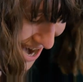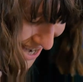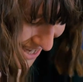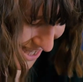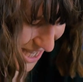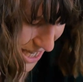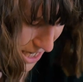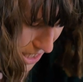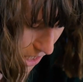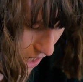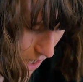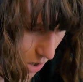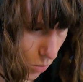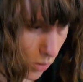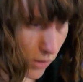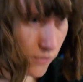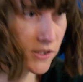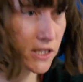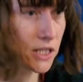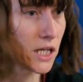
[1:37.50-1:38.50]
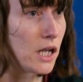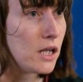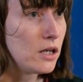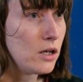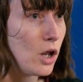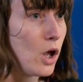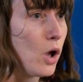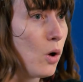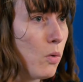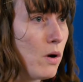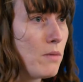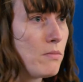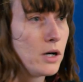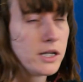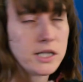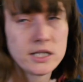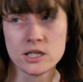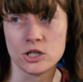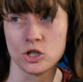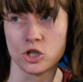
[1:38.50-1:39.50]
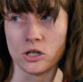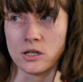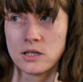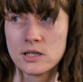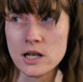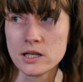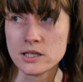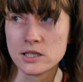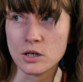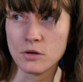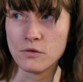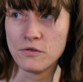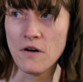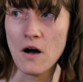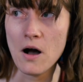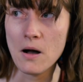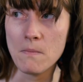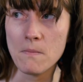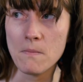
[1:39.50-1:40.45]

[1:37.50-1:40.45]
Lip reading: I think we've seen where my decision's led so far.